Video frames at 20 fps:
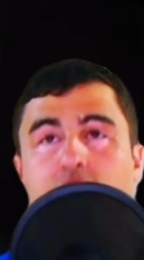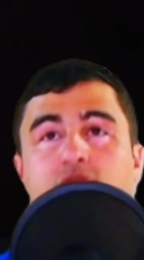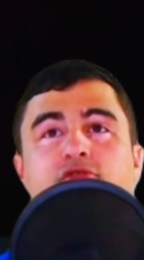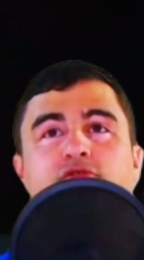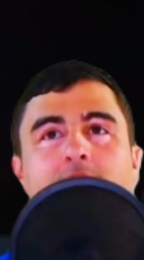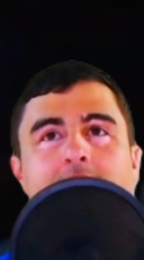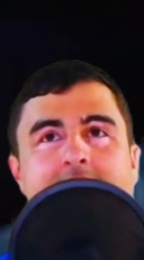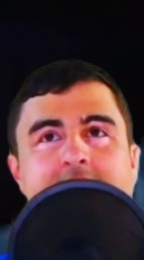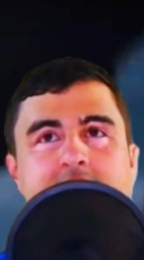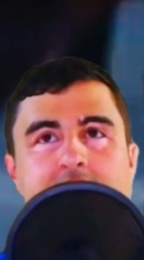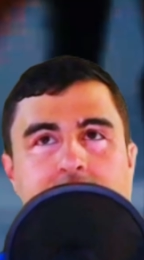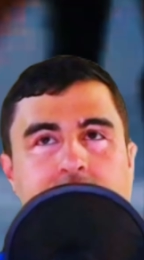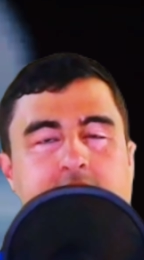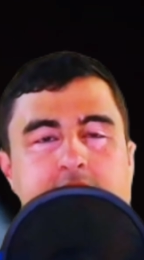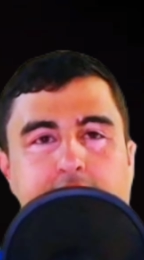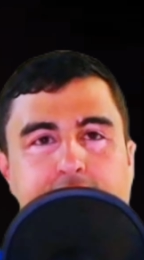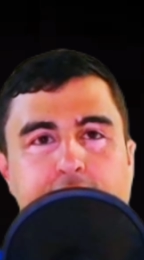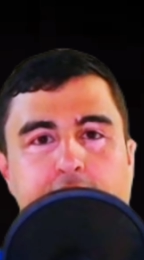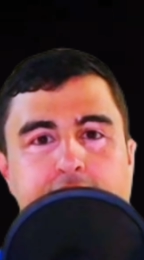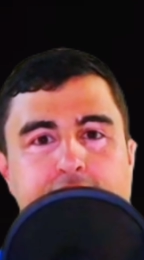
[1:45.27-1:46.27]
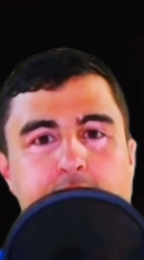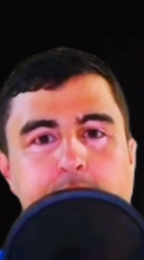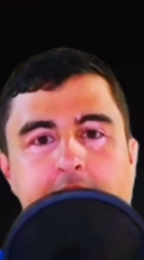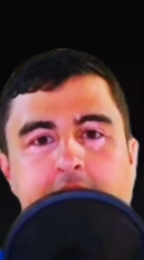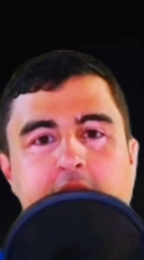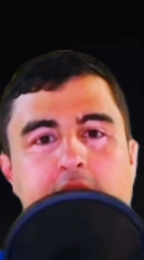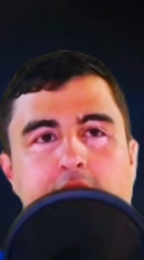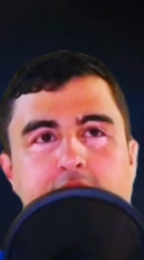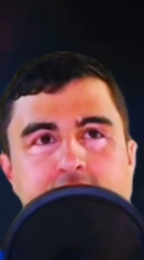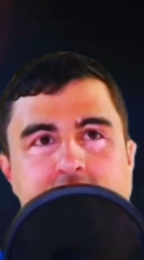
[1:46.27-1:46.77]
drastically different from any
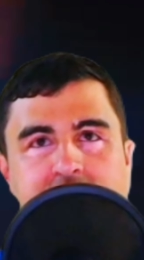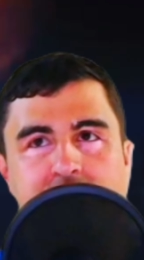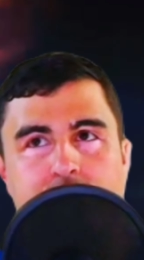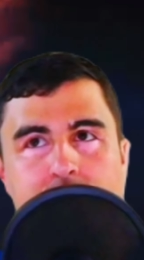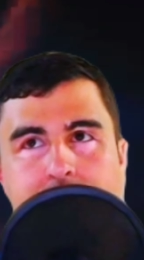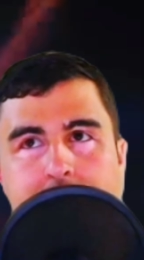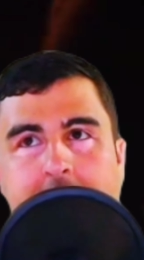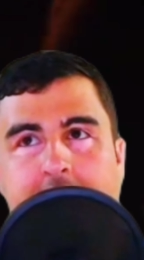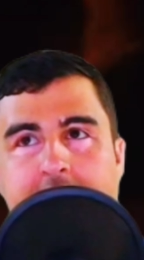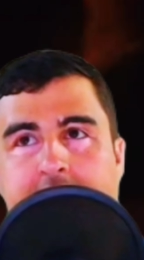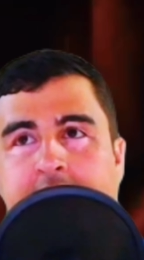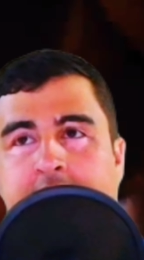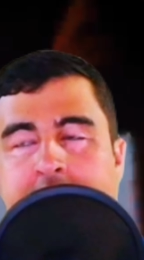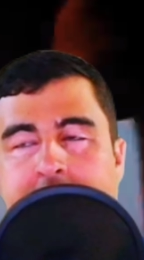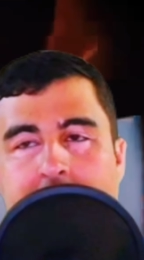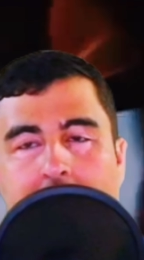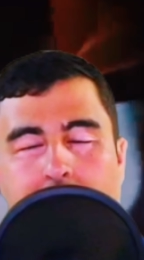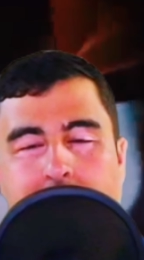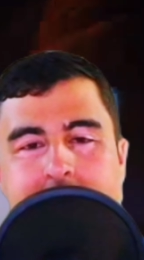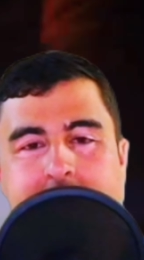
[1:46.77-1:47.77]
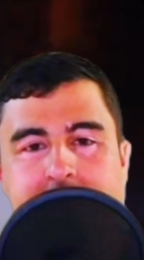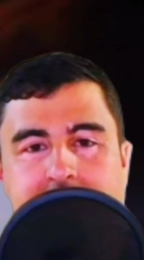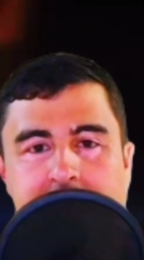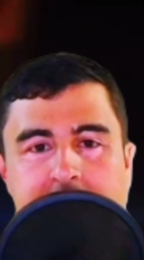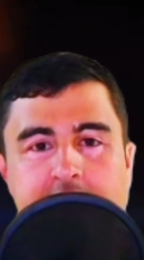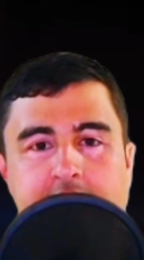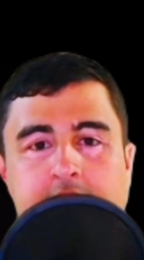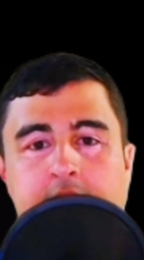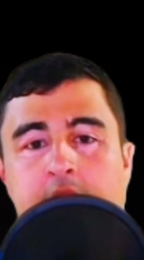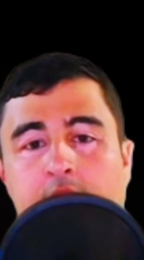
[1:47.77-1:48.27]
other Superman that we'd
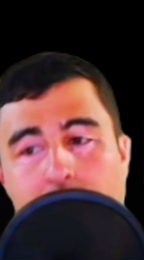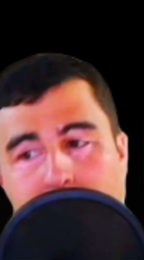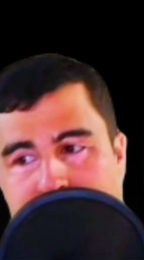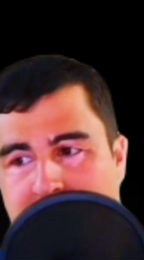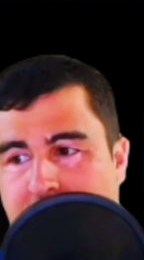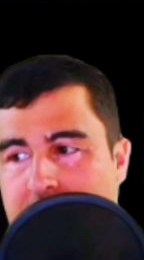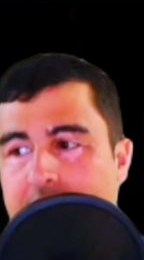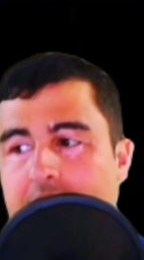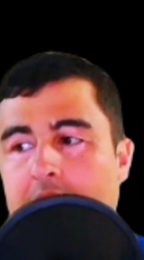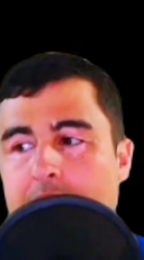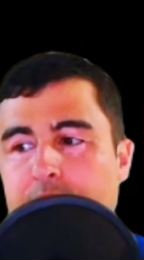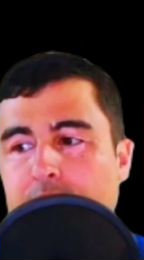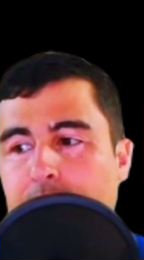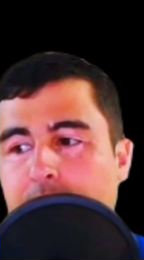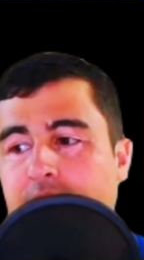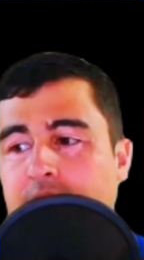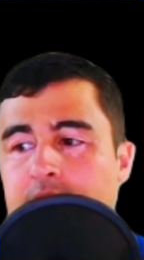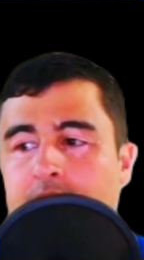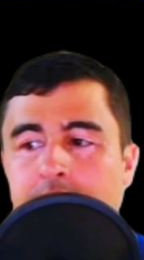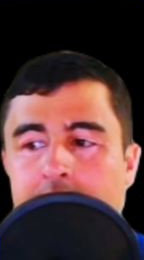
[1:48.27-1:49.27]
seen, which is a compliment.